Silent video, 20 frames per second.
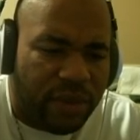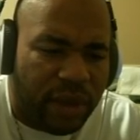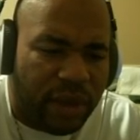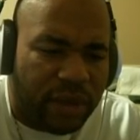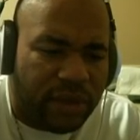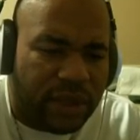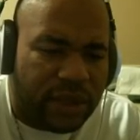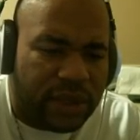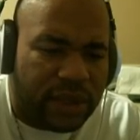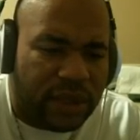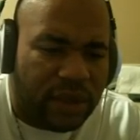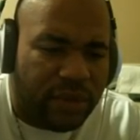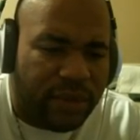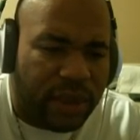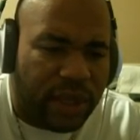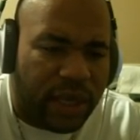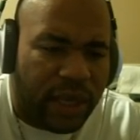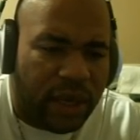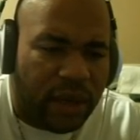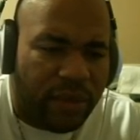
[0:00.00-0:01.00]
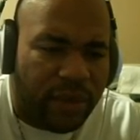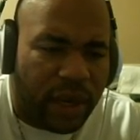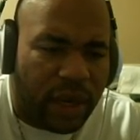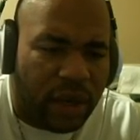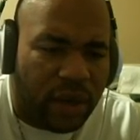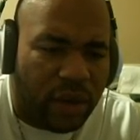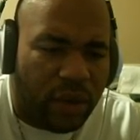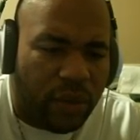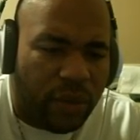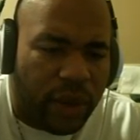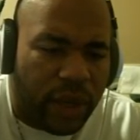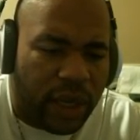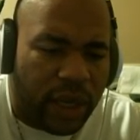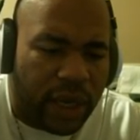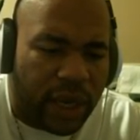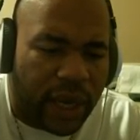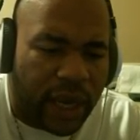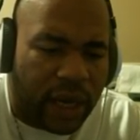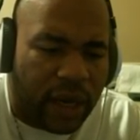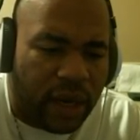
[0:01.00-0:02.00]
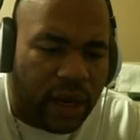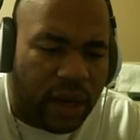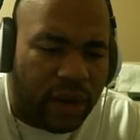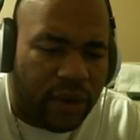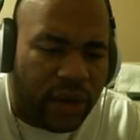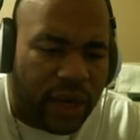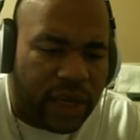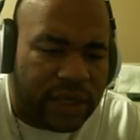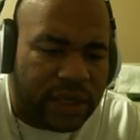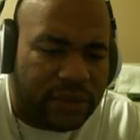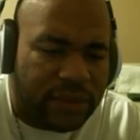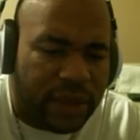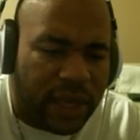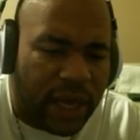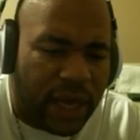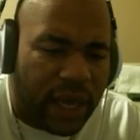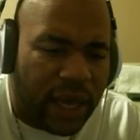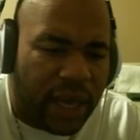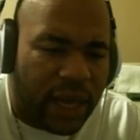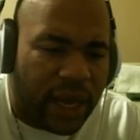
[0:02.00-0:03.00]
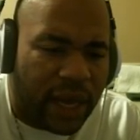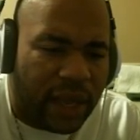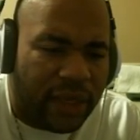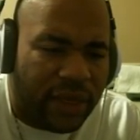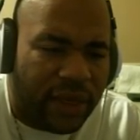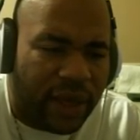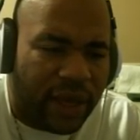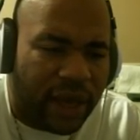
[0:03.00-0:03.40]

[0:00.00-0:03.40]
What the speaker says: I'm going to play with these a little bit later, but I don't know when. I got another SMK.